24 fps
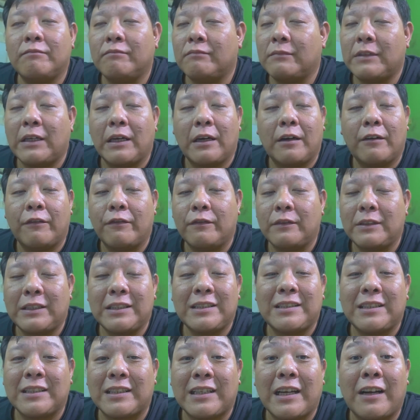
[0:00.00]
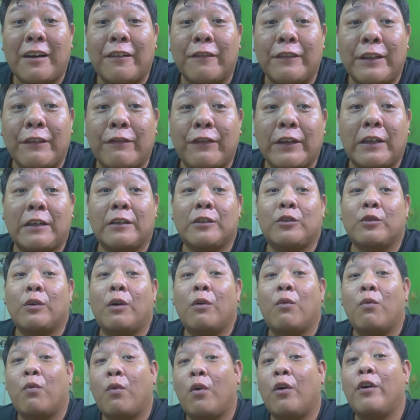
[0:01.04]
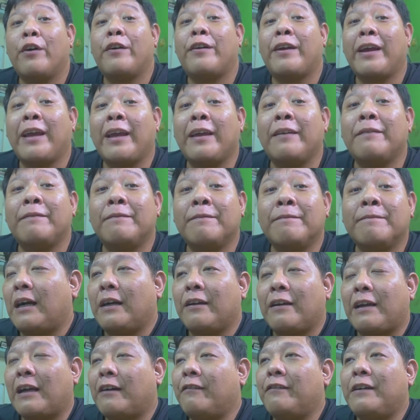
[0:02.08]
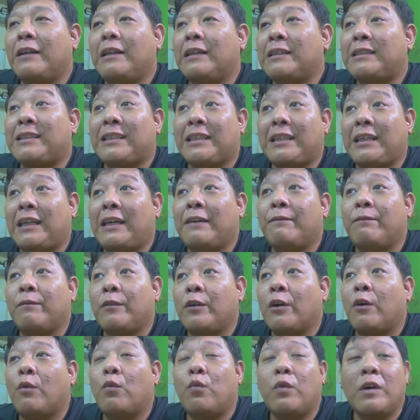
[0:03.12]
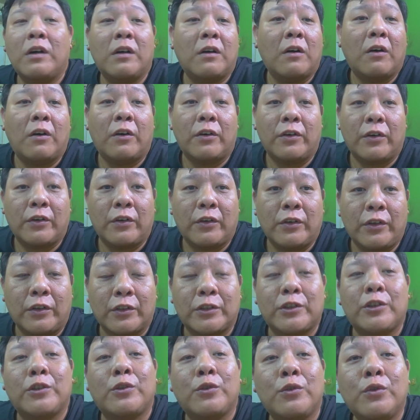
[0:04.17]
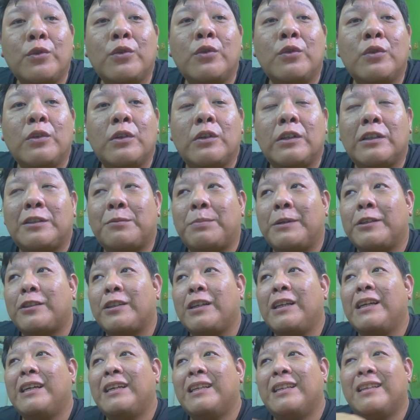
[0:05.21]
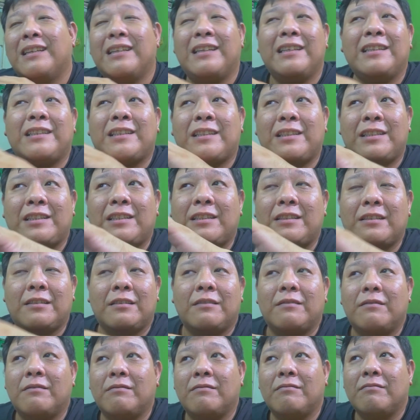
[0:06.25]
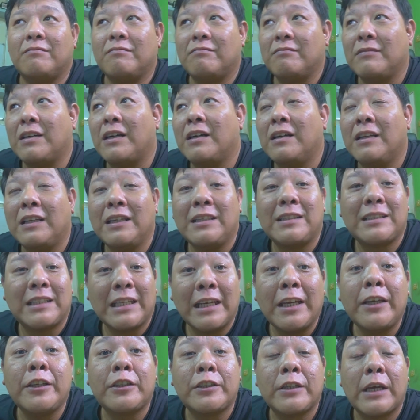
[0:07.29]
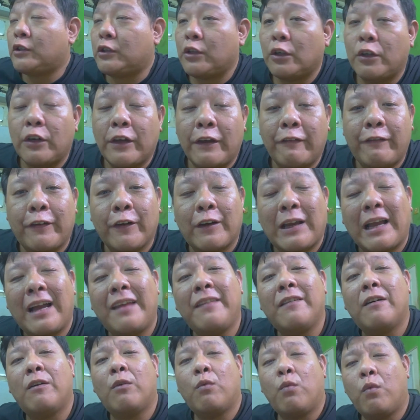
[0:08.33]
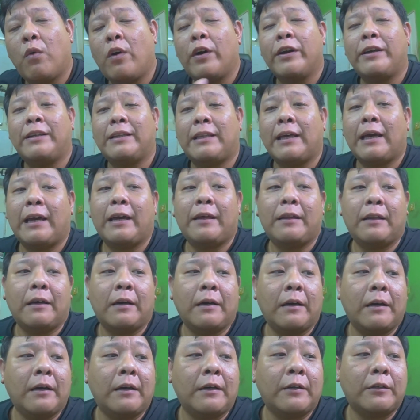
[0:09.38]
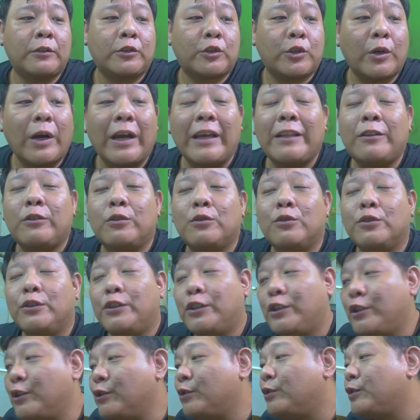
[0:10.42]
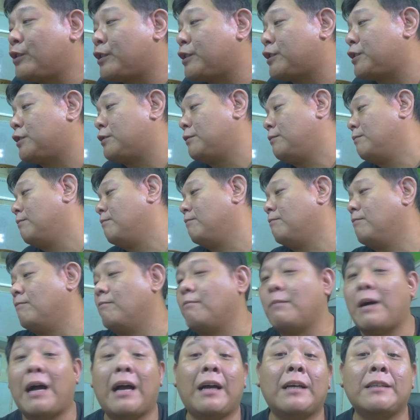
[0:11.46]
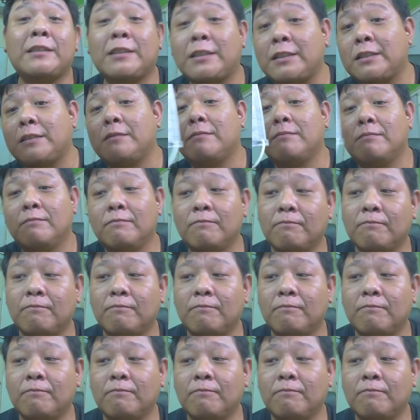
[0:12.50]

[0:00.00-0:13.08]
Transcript: this is kind of difficult to avoid it. You can't really skip your work or your school, especially in this early stage. So if you can't avoid that, try to use mask